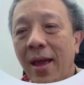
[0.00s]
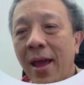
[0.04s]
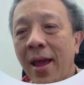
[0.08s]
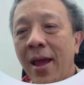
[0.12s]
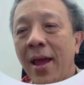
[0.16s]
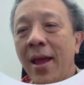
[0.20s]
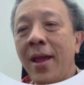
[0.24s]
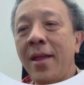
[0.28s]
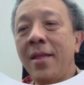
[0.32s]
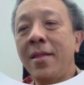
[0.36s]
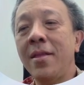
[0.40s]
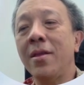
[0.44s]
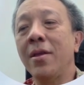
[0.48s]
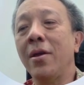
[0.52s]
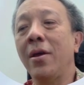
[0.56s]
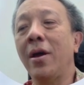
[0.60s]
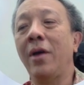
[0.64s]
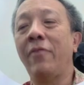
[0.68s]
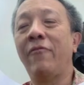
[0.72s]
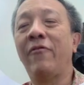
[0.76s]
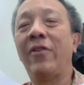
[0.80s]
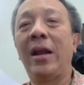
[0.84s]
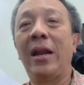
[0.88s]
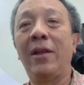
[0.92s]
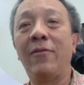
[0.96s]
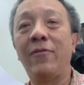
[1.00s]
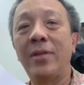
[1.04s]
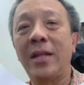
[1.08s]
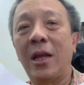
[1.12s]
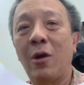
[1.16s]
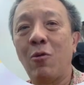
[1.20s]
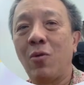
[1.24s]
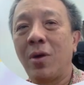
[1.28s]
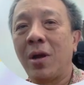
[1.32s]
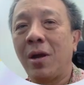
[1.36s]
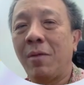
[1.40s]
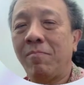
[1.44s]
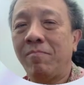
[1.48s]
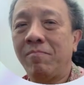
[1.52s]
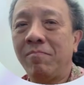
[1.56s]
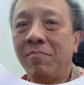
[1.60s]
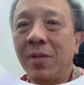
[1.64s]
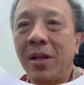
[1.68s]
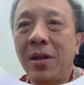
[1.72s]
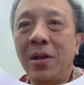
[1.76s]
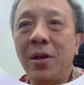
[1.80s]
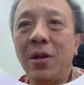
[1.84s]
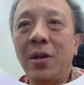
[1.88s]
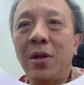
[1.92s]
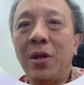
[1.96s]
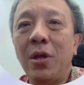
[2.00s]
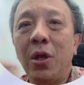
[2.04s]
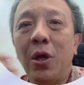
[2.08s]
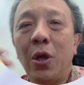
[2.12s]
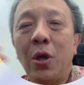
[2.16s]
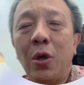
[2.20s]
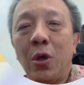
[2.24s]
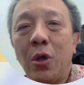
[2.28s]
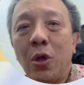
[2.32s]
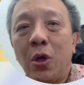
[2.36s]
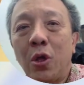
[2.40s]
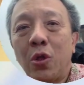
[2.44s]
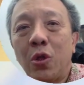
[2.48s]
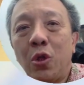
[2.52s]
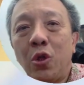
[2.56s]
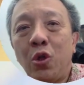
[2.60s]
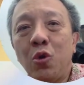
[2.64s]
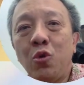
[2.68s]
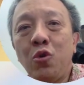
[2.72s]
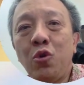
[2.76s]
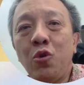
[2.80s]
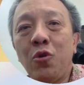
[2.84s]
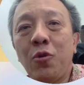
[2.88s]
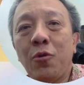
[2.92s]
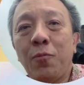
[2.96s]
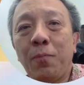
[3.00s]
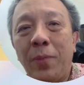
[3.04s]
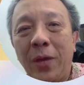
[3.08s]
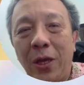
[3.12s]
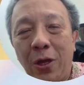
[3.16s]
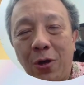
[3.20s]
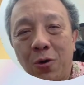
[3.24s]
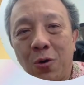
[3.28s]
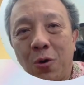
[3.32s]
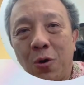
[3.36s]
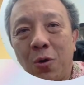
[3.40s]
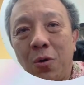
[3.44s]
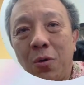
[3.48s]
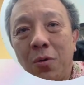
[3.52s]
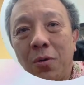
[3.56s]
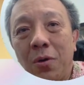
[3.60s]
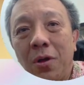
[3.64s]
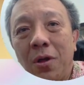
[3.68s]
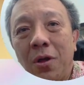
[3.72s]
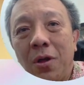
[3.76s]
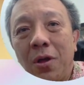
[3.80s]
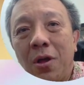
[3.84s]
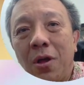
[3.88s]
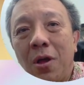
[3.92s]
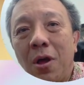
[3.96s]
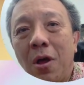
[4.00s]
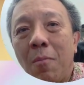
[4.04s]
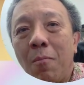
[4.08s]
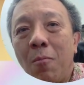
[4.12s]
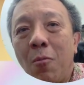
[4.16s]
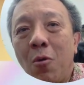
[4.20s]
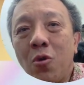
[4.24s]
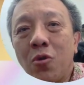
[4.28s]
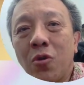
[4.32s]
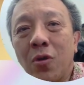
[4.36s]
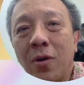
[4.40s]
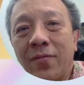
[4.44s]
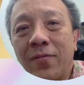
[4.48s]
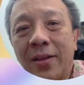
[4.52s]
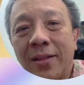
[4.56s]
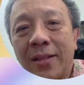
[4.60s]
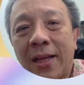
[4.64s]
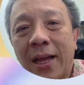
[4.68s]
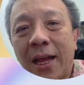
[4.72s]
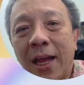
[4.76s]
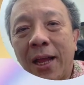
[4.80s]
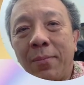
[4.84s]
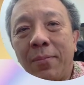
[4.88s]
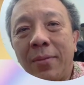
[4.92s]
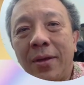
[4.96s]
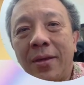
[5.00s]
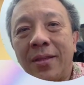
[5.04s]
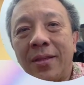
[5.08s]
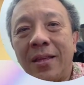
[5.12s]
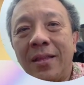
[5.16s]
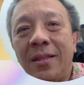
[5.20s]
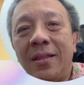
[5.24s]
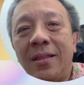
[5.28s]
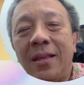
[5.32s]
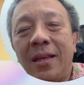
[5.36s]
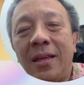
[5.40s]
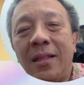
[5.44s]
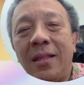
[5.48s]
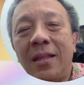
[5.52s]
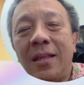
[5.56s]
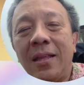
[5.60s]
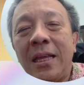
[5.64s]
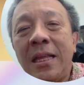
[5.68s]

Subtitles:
and a relevant outcome. You use PICO most of the time is in